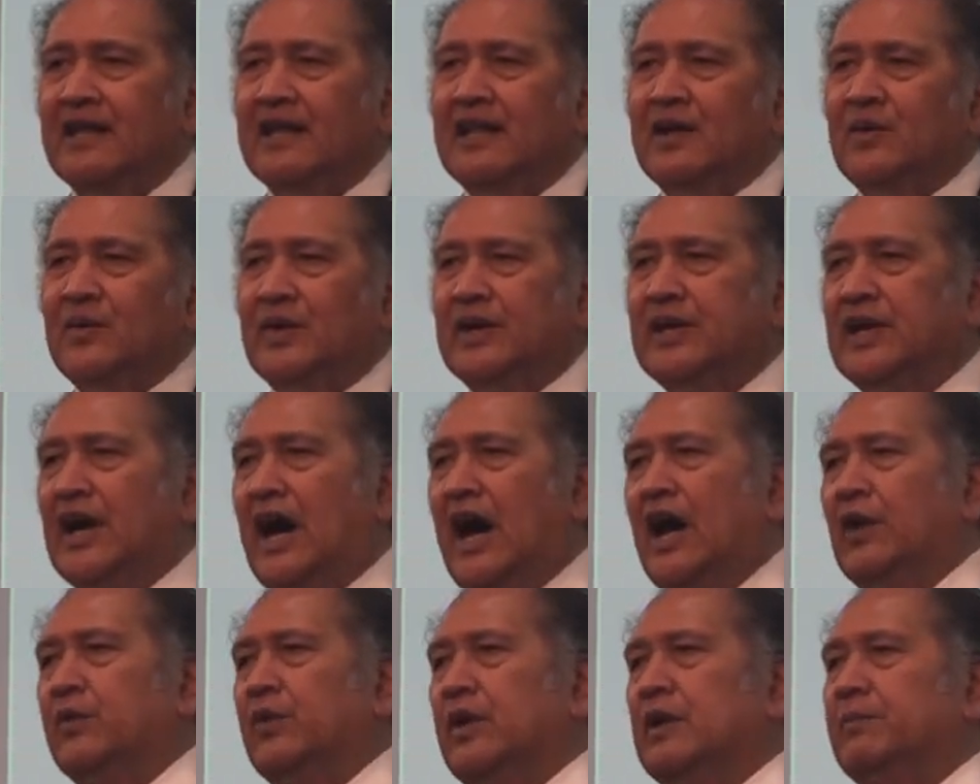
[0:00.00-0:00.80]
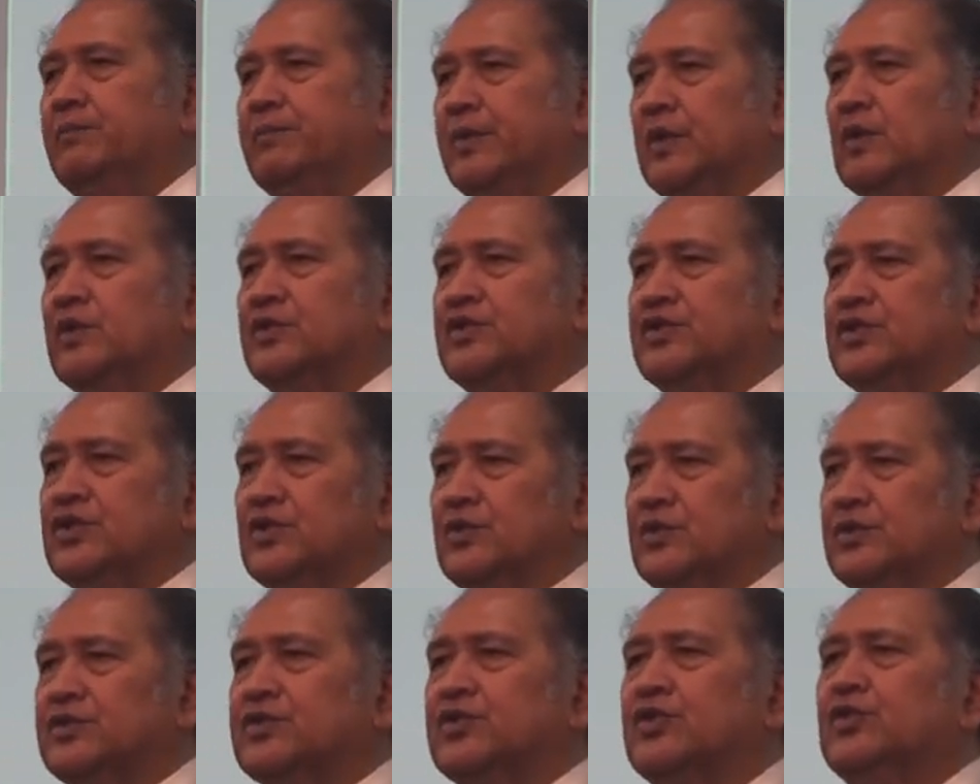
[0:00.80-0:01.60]
When God rebukes you,
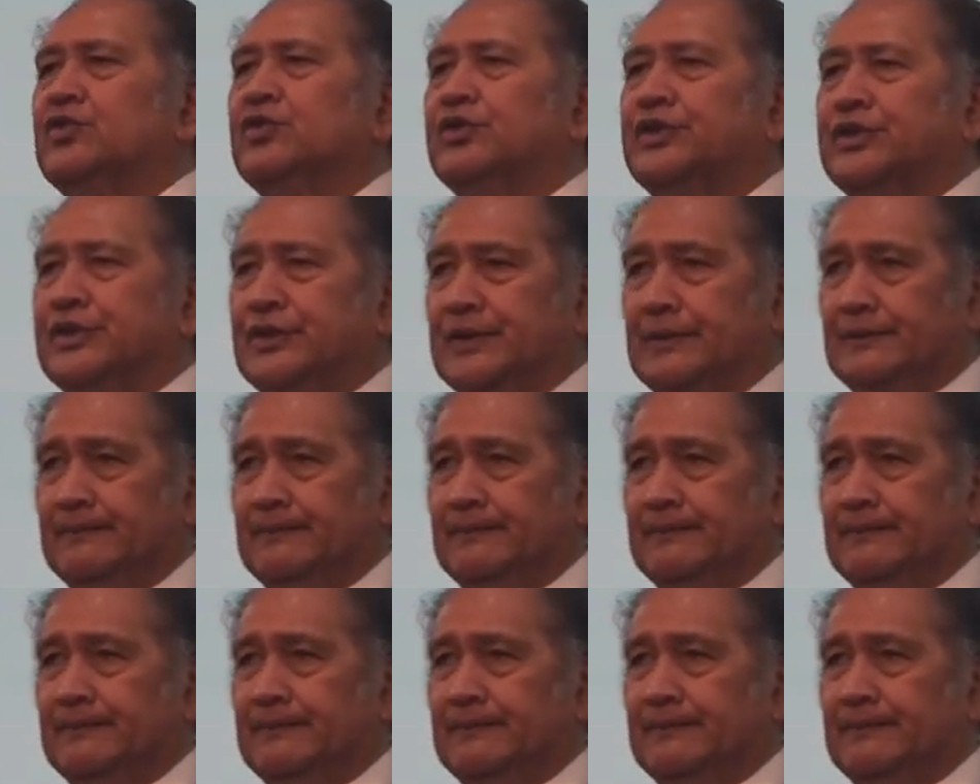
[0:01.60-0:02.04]
it's good.